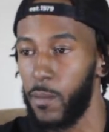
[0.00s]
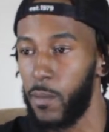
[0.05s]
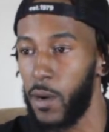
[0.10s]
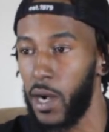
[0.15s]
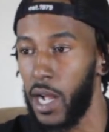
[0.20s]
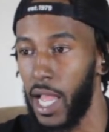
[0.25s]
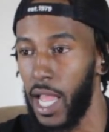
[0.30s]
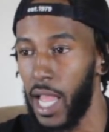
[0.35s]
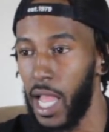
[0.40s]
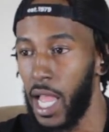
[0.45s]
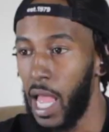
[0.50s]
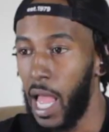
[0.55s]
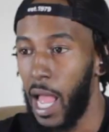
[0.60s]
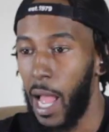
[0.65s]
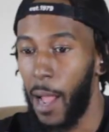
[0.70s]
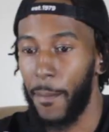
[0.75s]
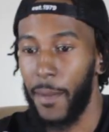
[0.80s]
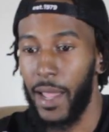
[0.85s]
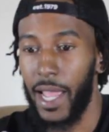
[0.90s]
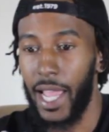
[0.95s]
But
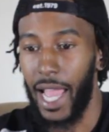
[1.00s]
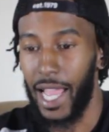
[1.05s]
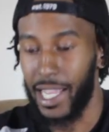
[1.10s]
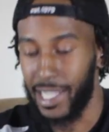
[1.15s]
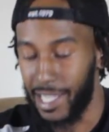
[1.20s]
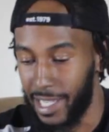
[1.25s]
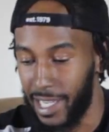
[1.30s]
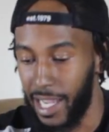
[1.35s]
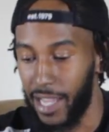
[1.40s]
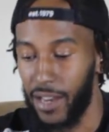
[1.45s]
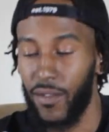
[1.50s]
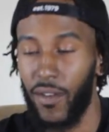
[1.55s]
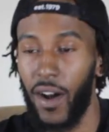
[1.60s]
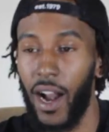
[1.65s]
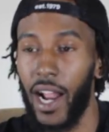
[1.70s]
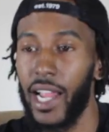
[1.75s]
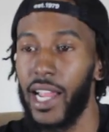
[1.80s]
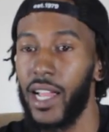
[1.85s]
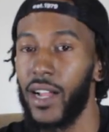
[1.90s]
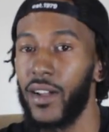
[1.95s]
I mean, as sitting
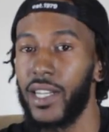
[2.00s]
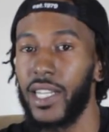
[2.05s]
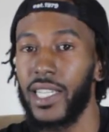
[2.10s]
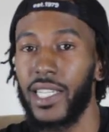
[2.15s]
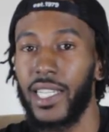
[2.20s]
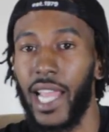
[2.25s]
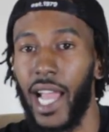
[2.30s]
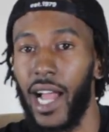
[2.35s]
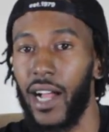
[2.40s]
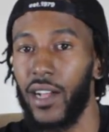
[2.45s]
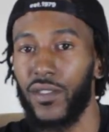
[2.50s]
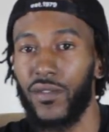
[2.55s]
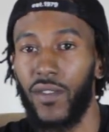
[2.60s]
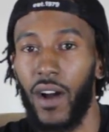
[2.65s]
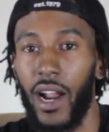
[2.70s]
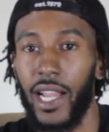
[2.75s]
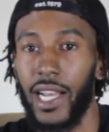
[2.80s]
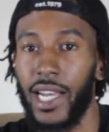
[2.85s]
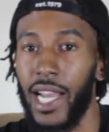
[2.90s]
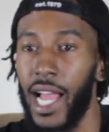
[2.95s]
right here on this couch
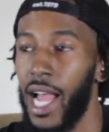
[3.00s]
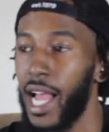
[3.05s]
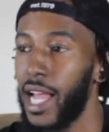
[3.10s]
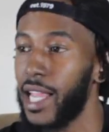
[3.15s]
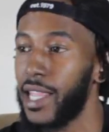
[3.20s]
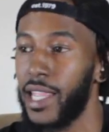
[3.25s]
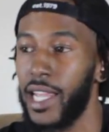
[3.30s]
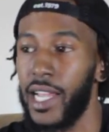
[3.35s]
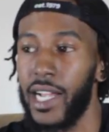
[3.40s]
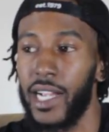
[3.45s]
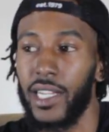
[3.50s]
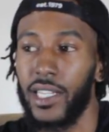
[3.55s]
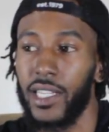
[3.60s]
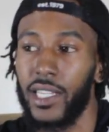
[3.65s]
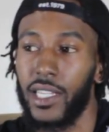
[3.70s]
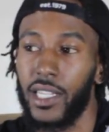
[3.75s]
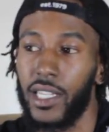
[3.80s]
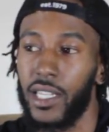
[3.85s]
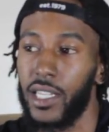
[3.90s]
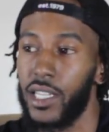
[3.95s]
right now,
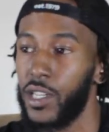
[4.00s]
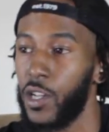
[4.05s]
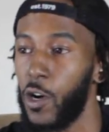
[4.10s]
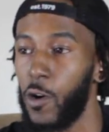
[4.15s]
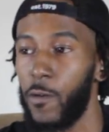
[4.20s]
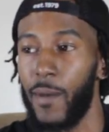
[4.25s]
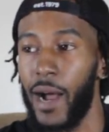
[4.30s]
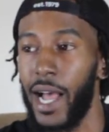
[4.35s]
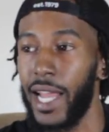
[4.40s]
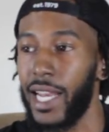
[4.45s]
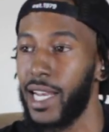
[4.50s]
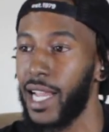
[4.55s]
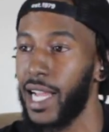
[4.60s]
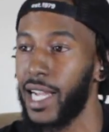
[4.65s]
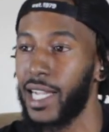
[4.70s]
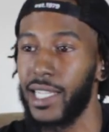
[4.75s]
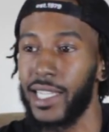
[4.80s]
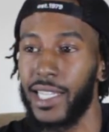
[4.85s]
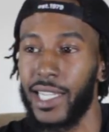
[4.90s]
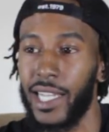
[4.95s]
there's nobody
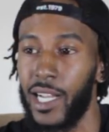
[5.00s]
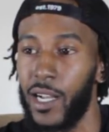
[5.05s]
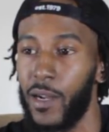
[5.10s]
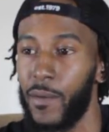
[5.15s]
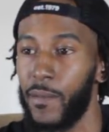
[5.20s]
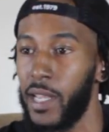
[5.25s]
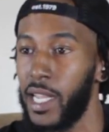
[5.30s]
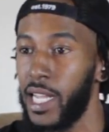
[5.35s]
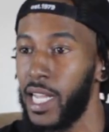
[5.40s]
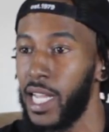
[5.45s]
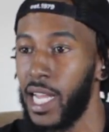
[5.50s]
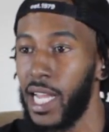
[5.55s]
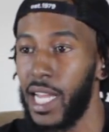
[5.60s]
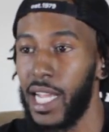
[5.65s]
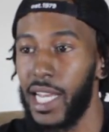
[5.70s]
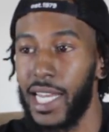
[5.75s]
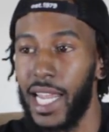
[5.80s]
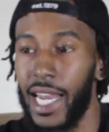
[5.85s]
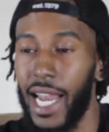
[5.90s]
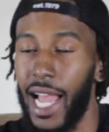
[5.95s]
that can tell me
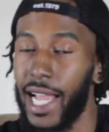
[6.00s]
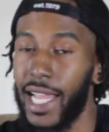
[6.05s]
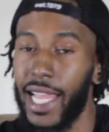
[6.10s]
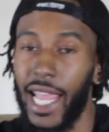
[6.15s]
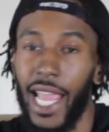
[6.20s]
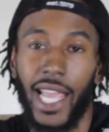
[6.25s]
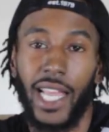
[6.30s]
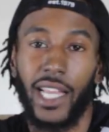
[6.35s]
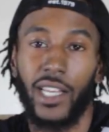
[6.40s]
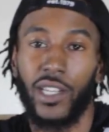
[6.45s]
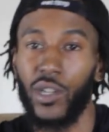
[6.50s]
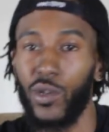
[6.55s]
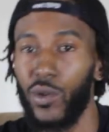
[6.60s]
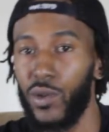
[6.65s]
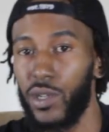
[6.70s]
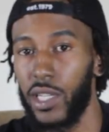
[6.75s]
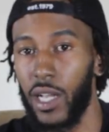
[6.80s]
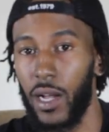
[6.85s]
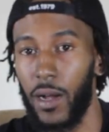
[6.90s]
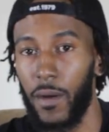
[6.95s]
that I can't do
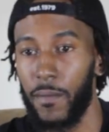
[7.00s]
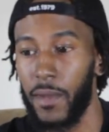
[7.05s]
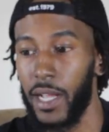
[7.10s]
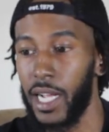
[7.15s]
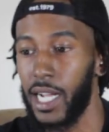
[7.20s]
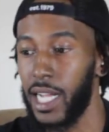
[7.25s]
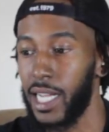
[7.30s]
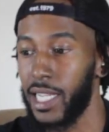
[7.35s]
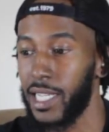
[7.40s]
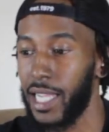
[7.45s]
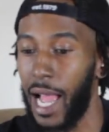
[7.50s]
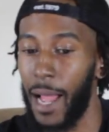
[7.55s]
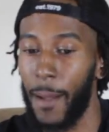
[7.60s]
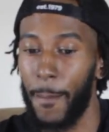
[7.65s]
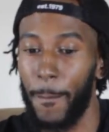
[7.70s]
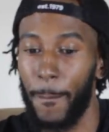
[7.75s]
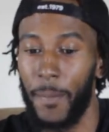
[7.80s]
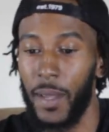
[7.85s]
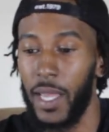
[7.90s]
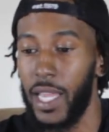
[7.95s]
something, because
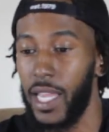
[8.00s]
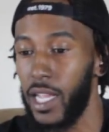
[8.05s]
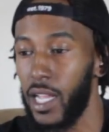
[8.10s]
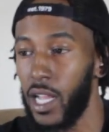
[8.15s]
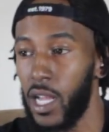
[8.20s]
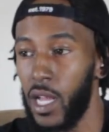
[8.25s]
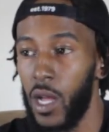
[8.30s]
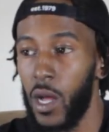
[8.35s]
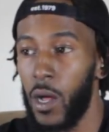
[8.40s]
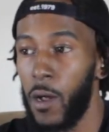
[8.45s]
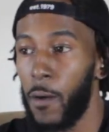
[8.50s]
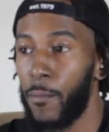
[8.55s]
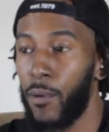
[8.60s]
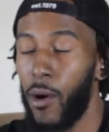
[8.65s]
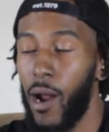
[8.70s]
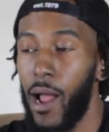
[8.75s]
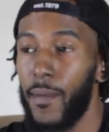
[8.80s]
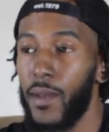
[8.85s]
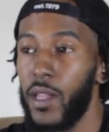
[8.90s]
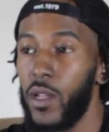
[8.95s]
I beat
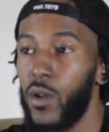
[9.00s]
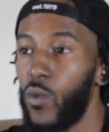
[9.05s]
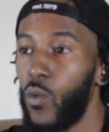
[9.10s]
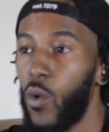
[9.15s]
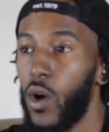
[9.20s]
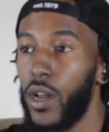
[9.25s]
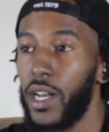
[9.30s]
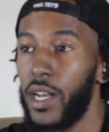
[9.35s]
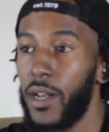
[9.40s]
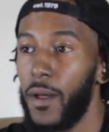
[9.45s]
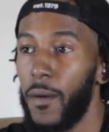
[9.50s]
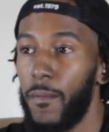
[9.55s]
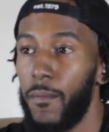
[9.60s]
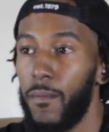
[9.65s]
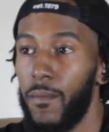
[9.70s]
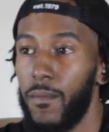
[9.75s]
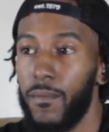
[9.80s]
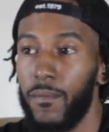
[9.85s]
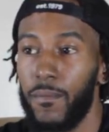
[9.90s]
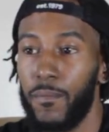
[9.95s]
probably one of the
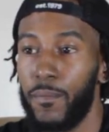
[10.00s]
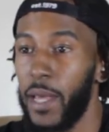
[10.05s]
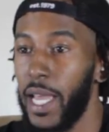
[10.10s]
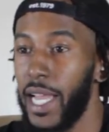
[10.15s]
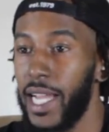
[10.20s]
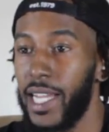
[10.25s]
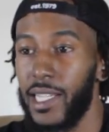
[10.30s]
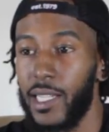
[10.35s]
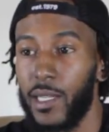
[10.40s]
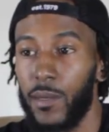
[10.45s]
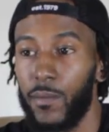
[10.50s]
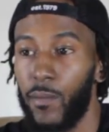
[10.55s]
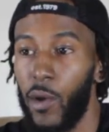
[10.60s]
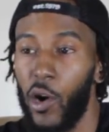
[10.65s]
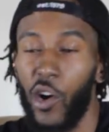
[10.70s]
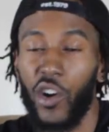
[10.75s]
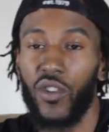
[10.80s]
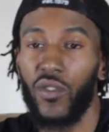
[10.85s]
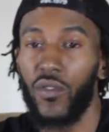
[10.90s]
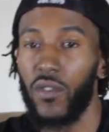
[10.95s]
biggest
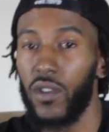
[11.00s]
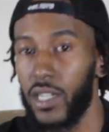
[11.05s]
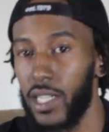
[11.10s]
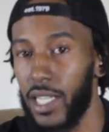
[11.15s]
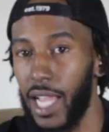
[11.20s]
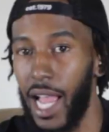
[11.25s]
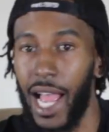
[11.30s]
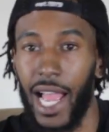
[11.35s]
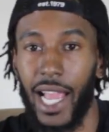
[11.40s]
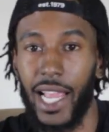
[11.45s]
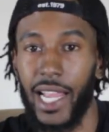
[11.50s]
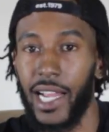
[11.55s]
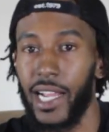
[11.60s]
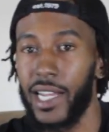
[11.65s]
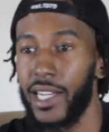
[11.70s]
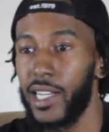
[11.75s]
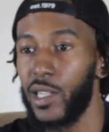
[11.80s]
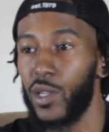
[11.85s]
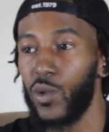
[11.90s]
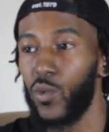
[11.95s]
murderers out here
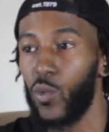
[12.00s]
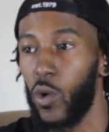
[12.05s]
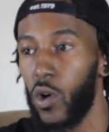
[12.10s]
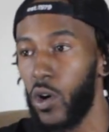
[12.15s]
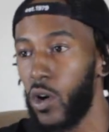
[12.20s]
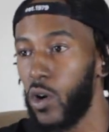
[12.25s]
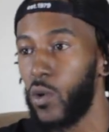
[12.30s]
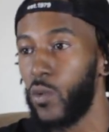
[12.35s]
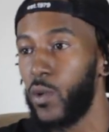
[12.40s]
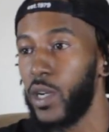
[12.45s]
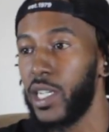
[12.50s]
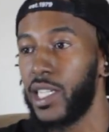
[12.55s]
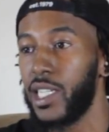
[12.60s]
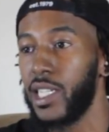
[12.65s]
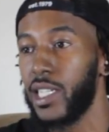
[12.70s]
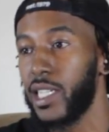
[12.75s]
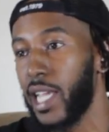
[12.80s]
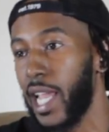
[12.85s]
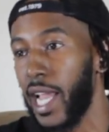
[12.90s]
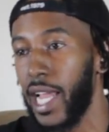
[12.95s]
in this world, which
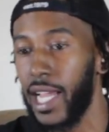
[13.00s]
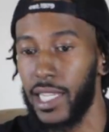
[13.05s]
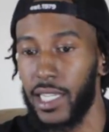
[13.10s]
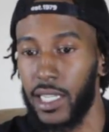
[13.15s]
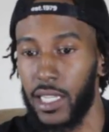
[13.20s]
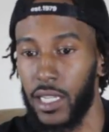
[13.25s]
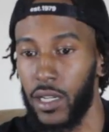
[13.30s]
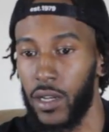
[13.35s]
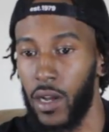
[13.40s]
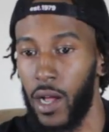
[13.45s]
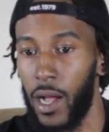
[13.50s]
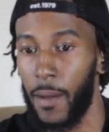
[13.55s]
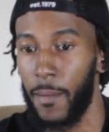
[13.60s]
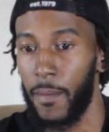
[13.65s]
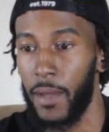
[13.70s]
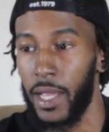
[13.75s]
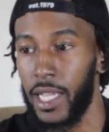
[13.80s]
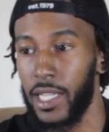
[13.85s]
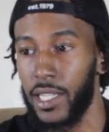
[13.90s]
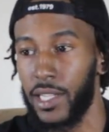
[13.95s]
is cancer, you know what I
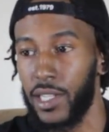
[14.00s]
mean?